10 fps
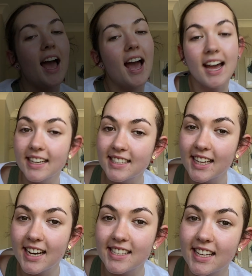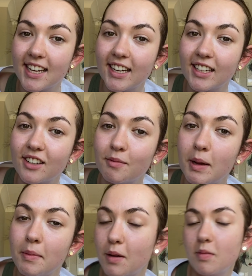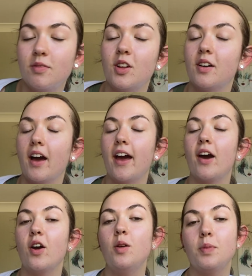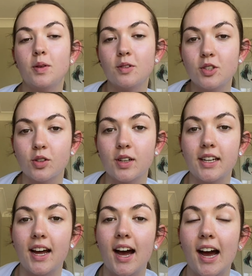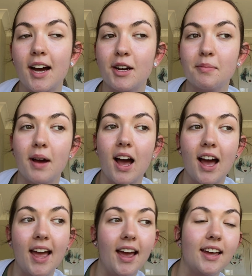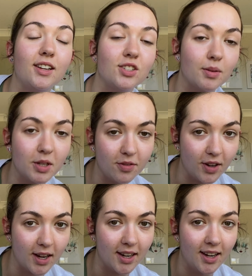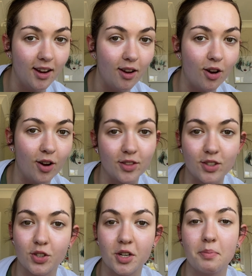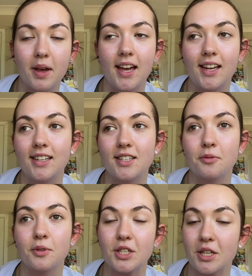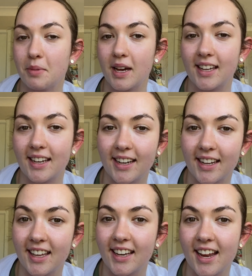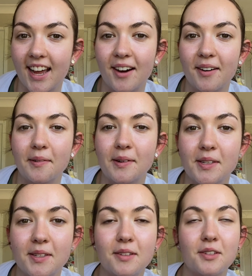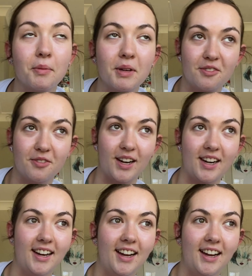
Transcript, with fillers: and that is the end of my Melbourne vlog. I hope you enjoyed. Um, I had so much fun on the trip and watching it back, editing it now was so much fun,